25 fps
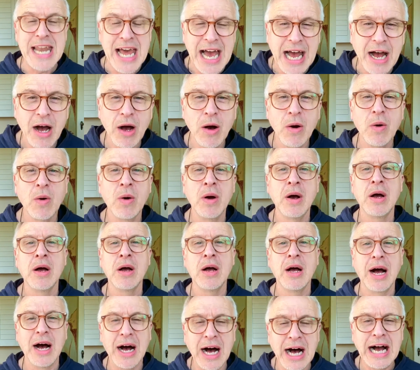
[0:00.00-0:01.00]
now
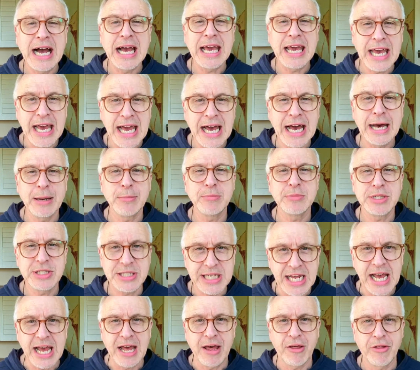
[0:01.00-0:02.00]
I am
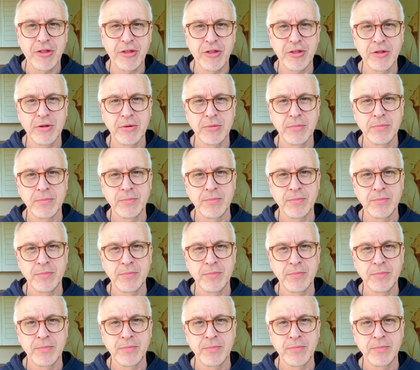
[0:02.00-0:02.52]
death.